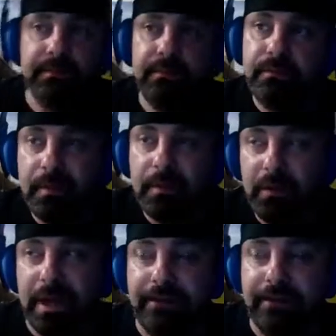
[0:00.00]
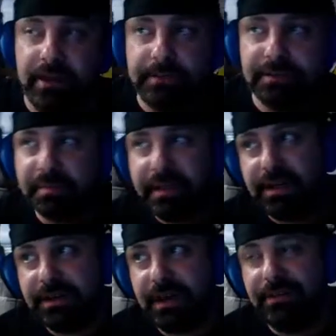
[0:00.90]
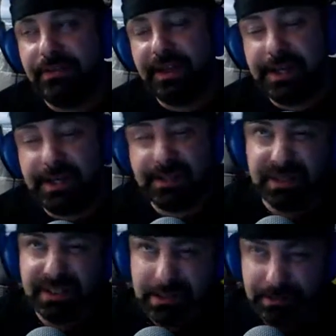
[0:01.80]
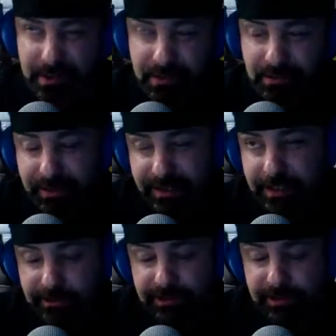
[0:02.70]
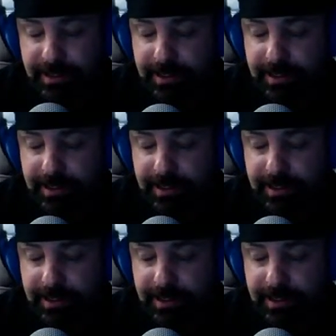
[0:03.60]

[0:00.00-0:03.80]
from what I've heard him speak, I think he's a reasonable, intelligent guy.